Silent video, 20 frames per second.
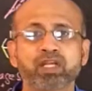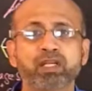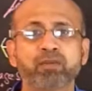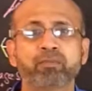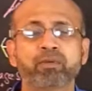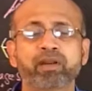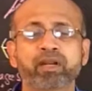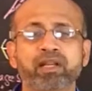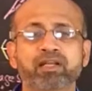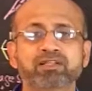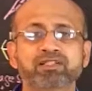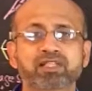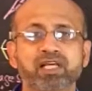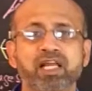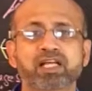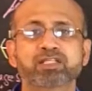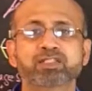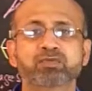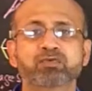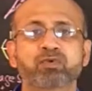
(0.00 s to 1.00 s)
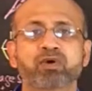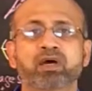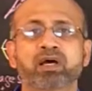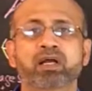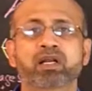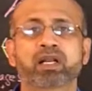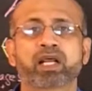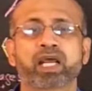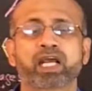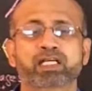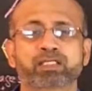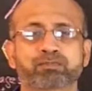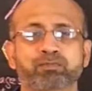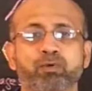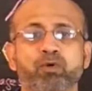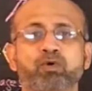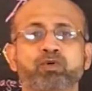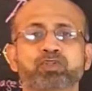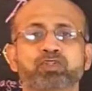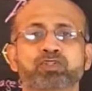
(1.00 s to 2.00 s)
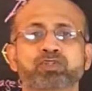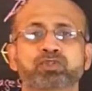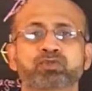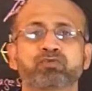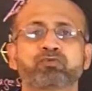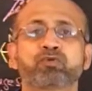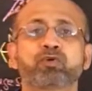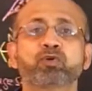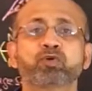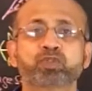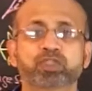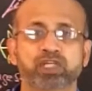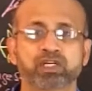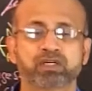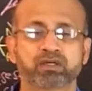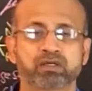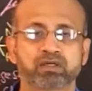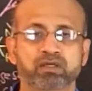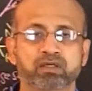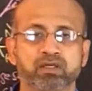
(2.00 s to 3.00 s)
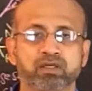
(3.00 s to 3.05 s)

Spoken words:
independent cells were exposed to fusion.